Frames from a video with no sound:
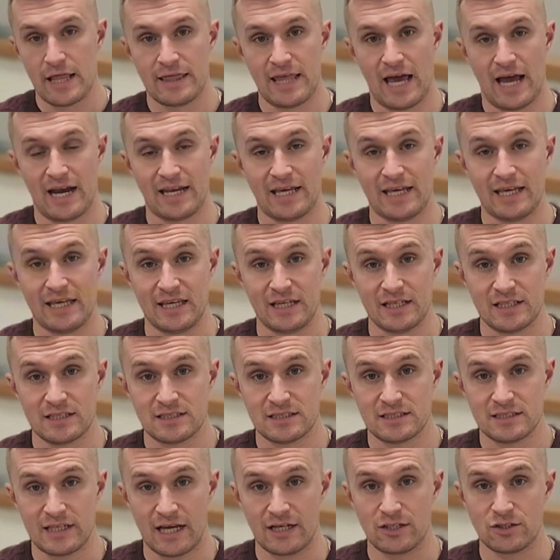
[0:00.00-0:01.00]
That
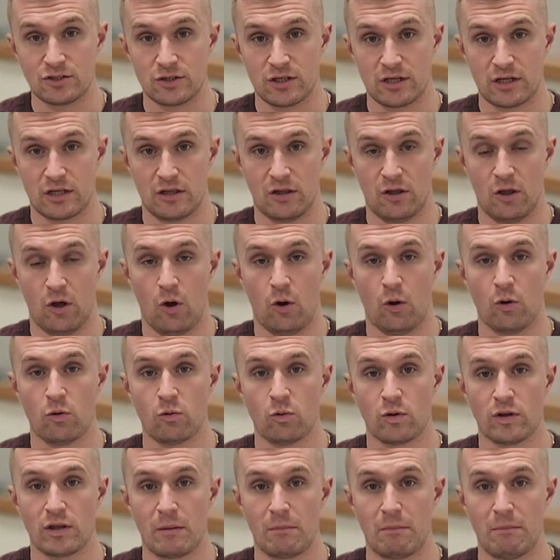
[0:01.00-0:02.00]
eccentric load
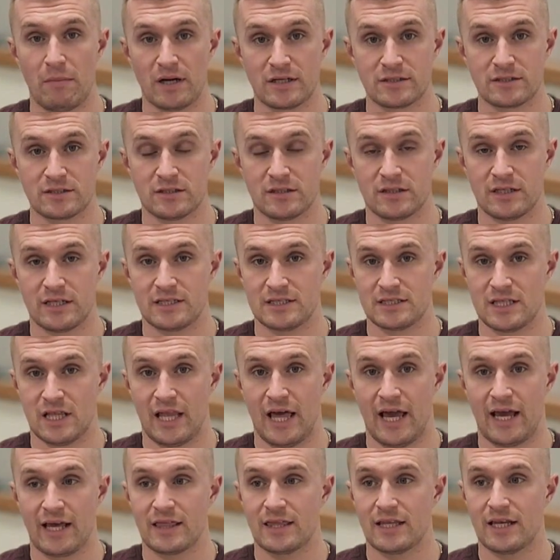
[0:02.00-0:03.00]
where the muscle is
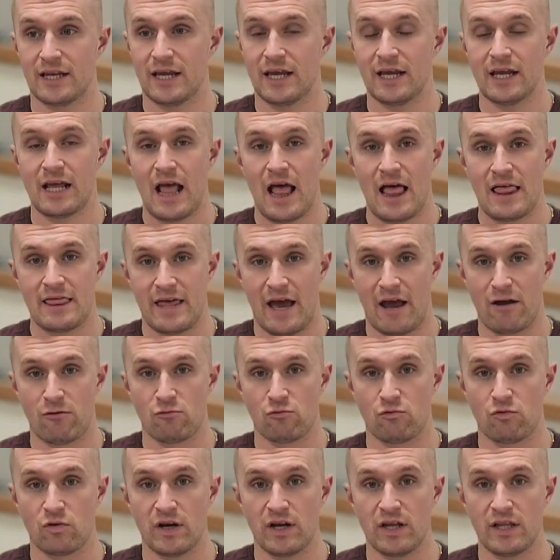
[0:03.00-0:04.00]
lengthening, that
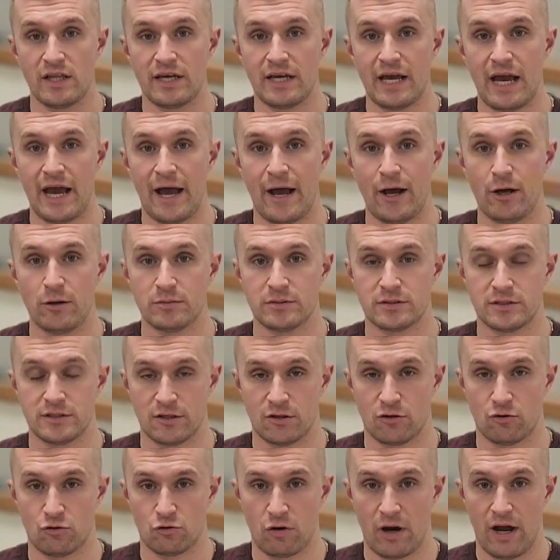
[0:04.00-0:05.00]
really helps
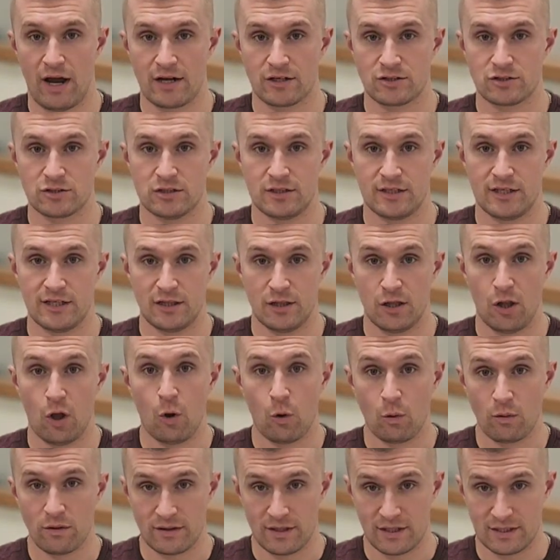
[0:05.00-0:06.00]
to gradually
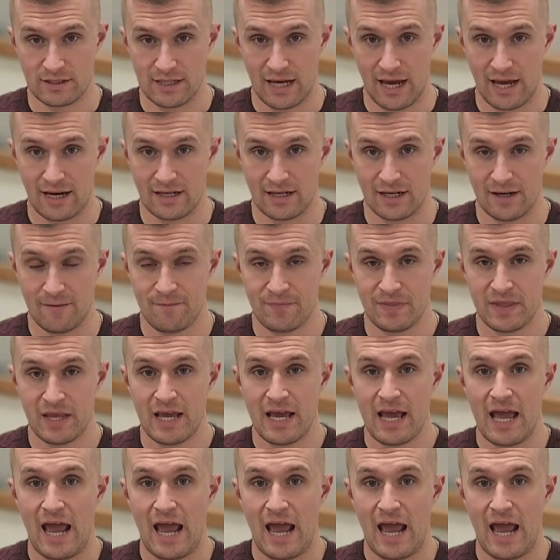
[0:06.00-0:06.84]
load the tendon.